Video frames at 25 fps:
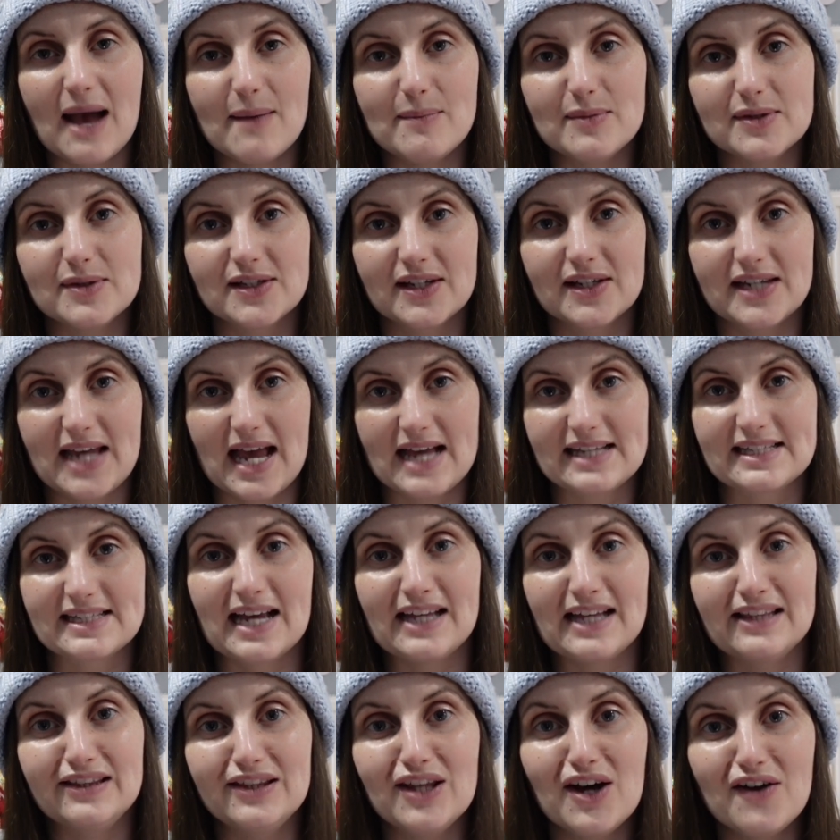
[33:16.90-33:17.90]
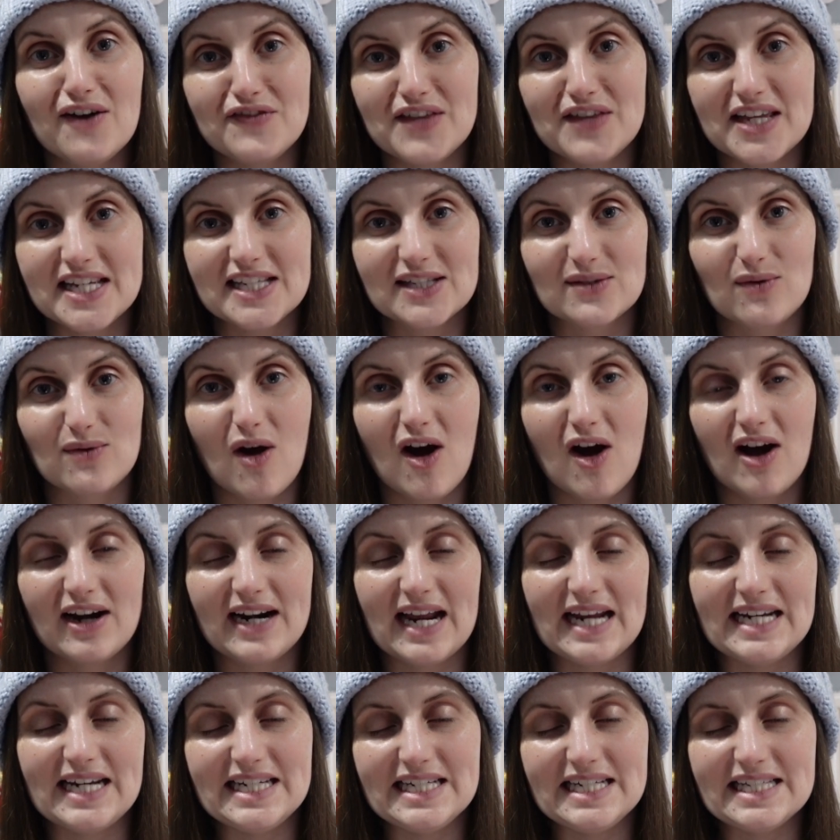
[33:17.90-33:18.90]
So yes, I love this
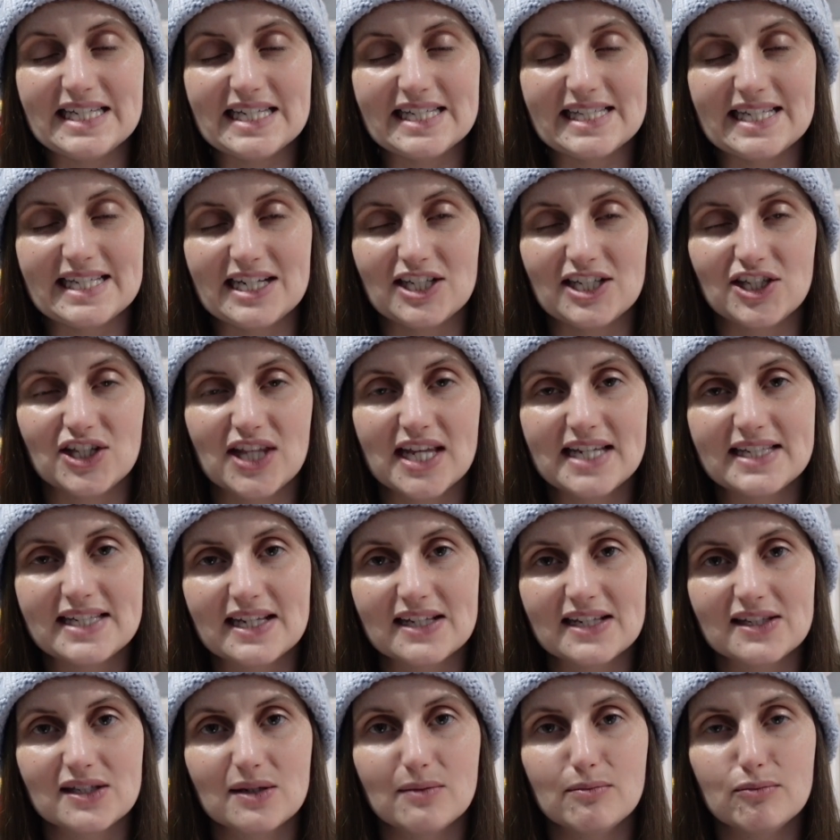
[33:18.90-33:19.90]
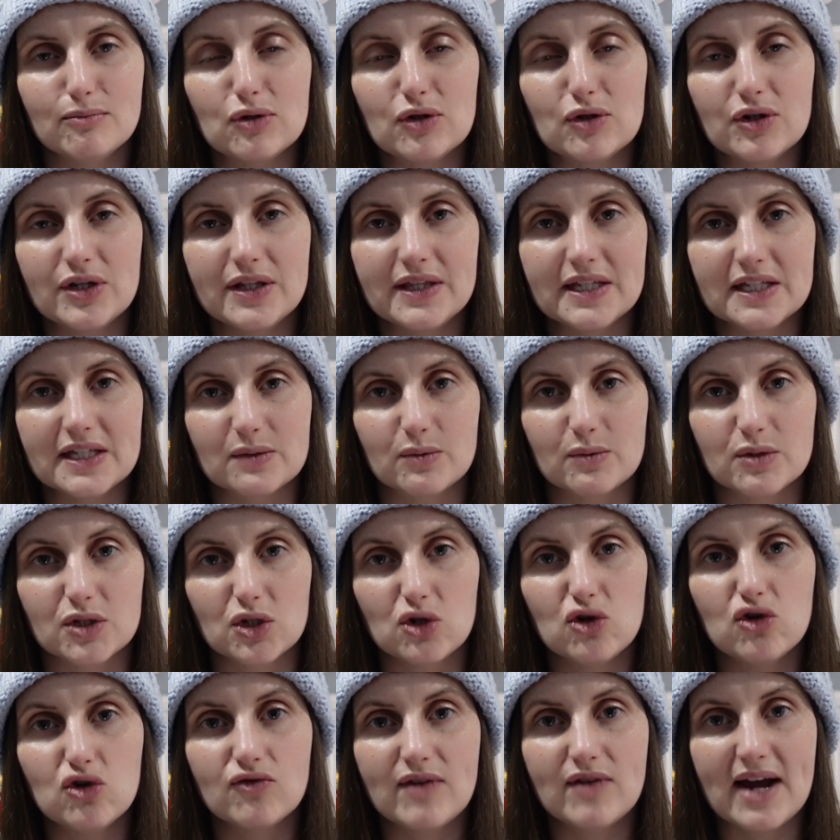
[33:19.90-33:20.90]
one. I need to stitch this at some point. This was
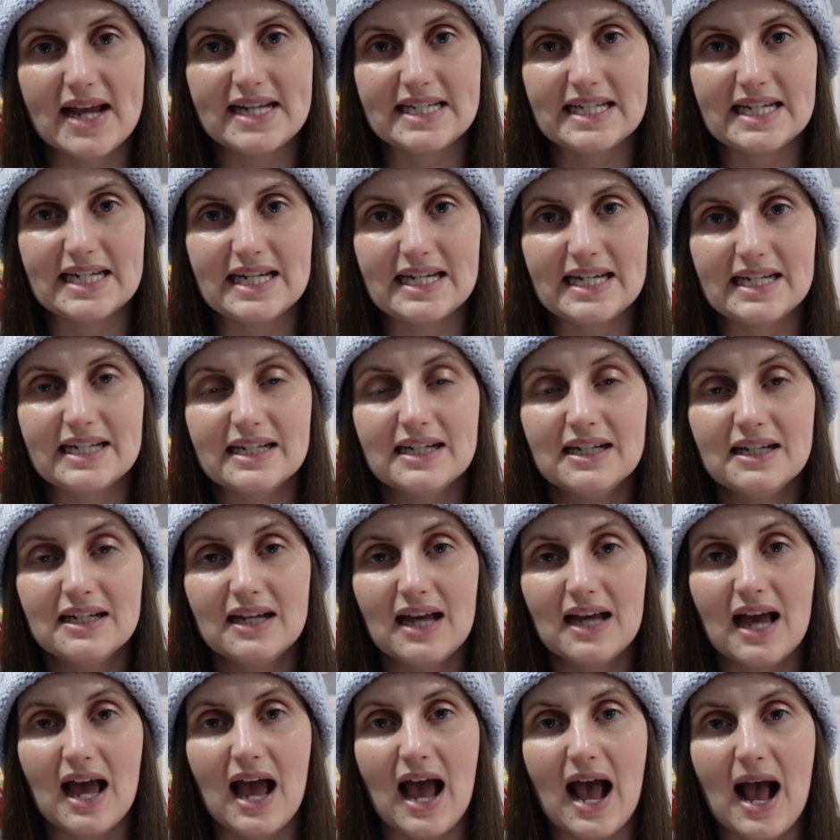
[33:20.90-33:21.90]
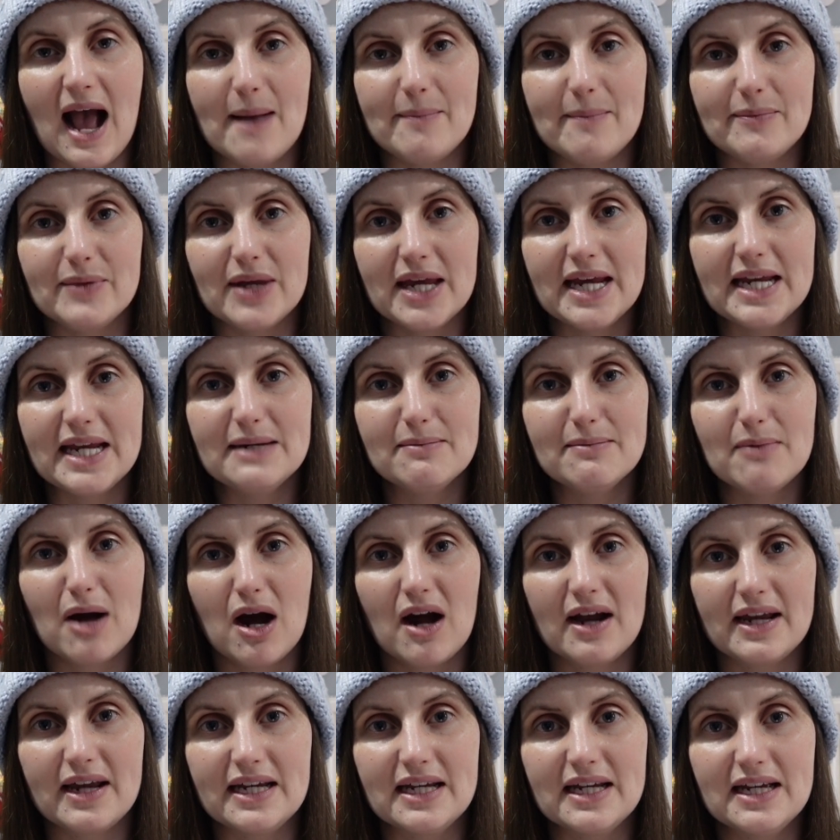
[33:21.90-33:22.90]
already in
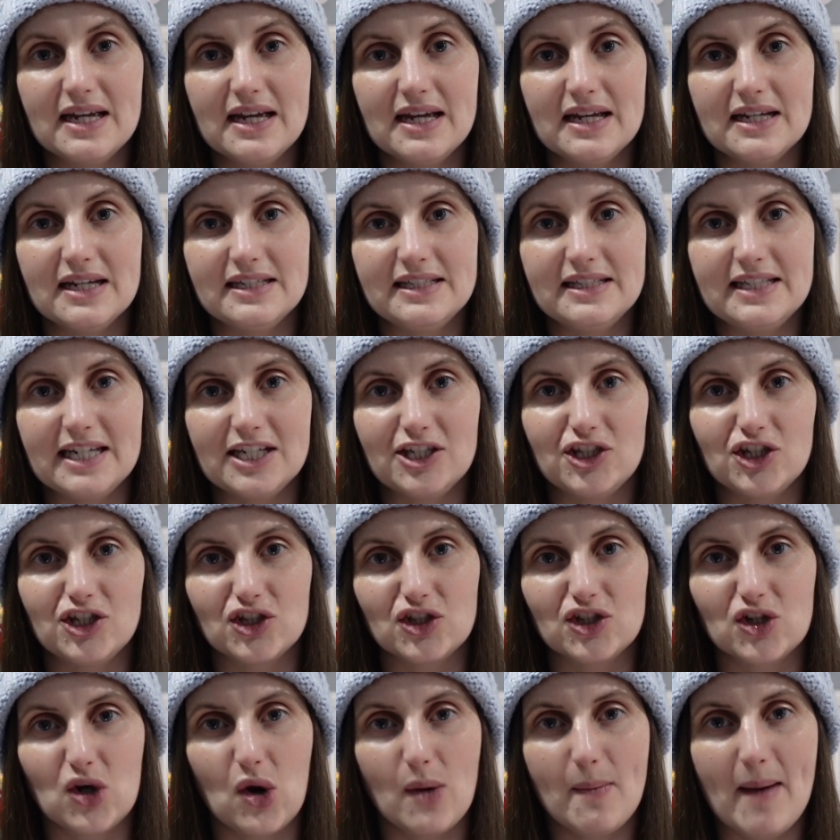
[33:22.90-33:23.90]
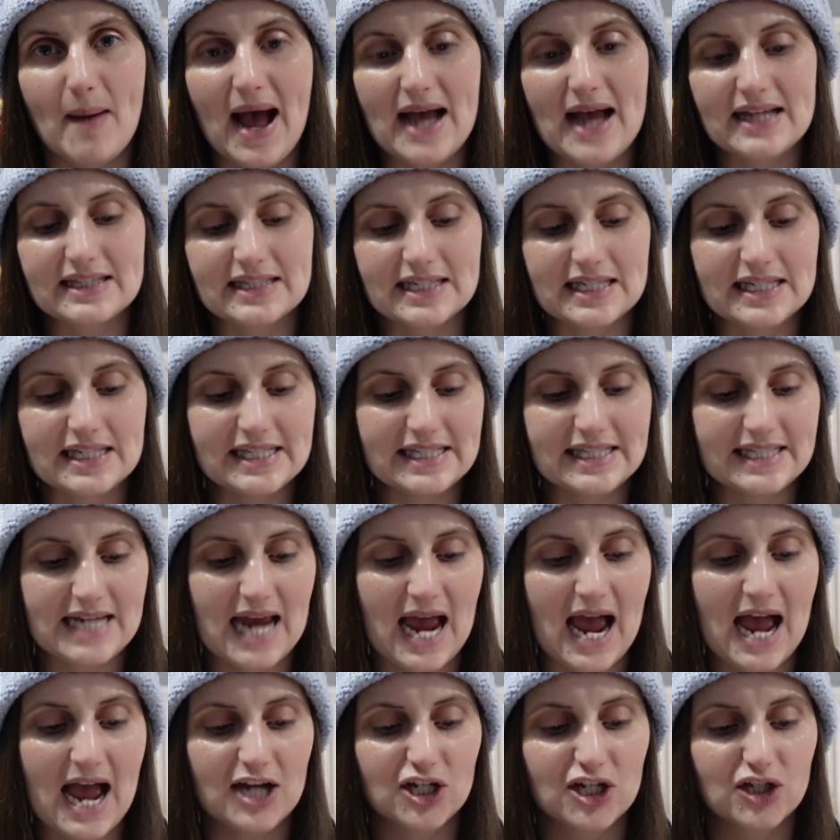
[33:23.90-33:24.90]
my digital pattern
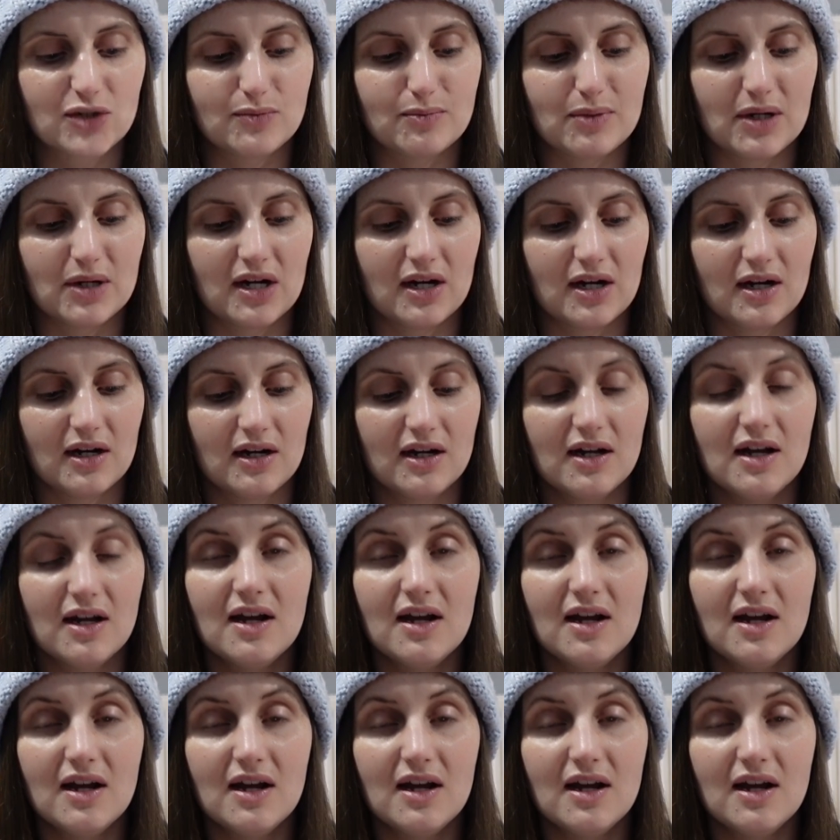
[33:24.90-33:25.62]
stash, but